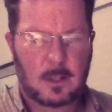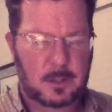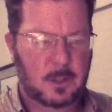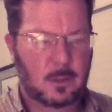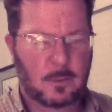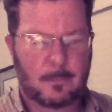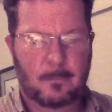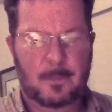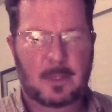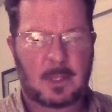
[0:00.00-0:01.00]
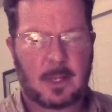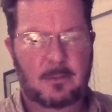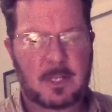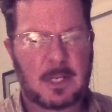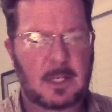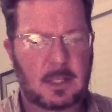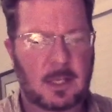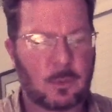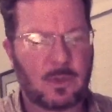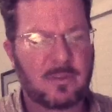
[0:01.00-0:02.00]
So I've taken it
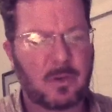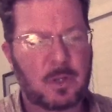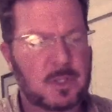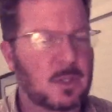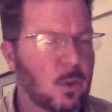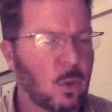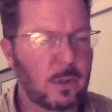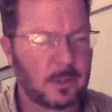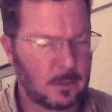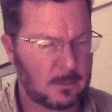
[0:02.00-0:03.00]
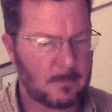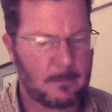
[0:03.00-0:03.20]
and reversed the coil.